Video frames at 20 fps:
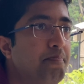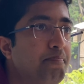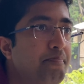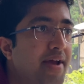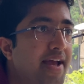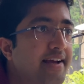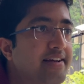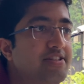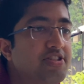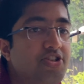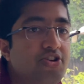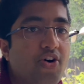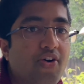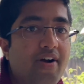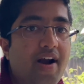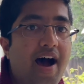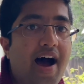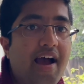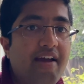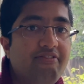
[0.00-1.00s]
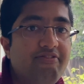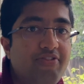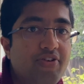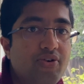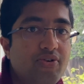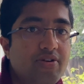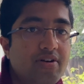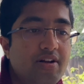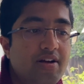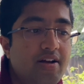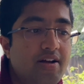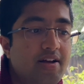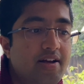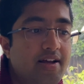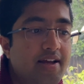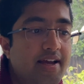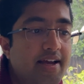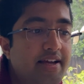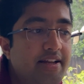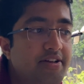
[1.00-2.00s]
makes your iPhone
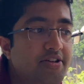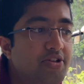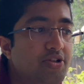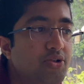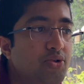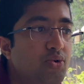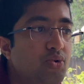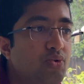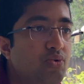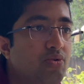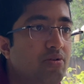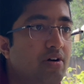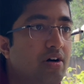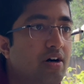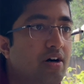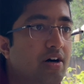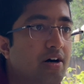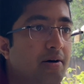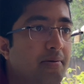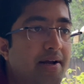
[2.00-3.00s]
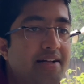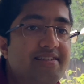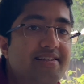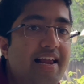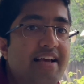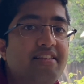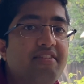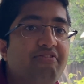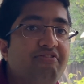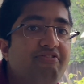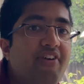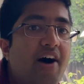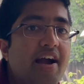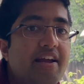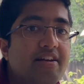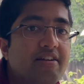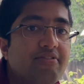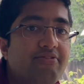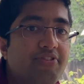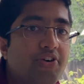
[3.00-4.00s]
into, it's like the
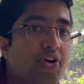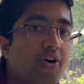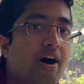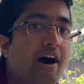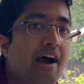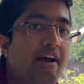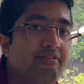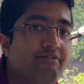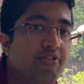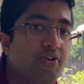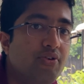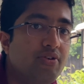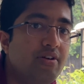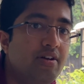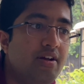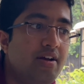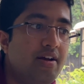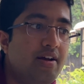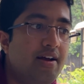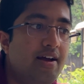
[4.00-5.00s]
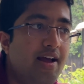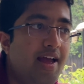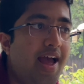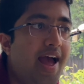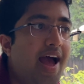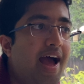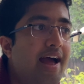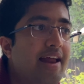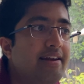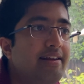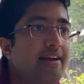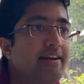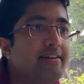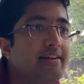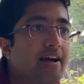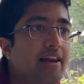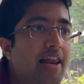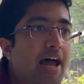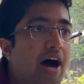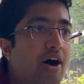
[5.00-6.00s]
Finder for your iPhone, and
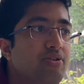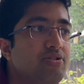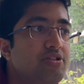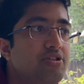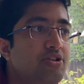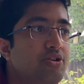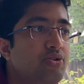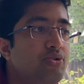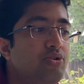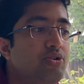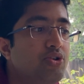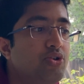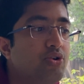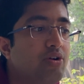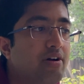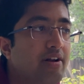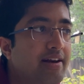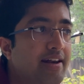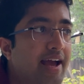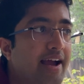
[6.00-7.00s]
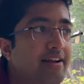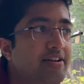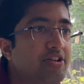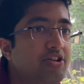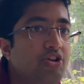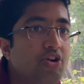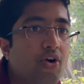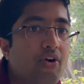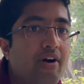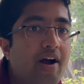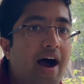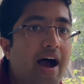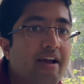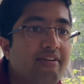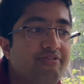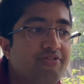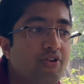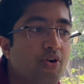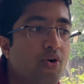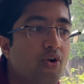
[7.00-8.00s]
it allows you to connect your
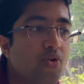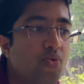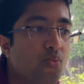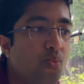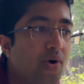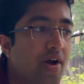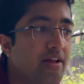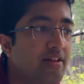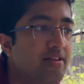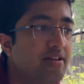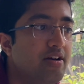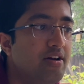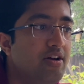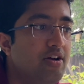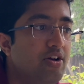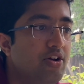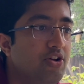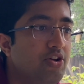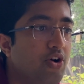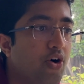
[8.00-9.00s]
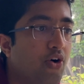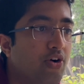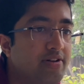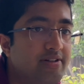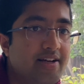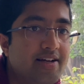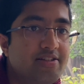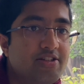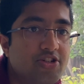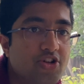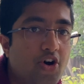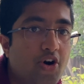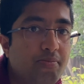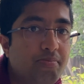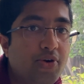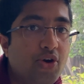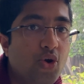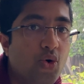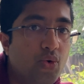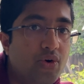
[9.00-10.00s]
iPhone with your
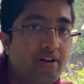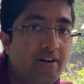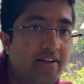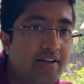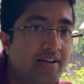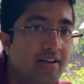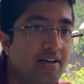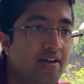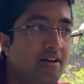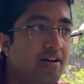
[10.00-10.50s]
desktop locally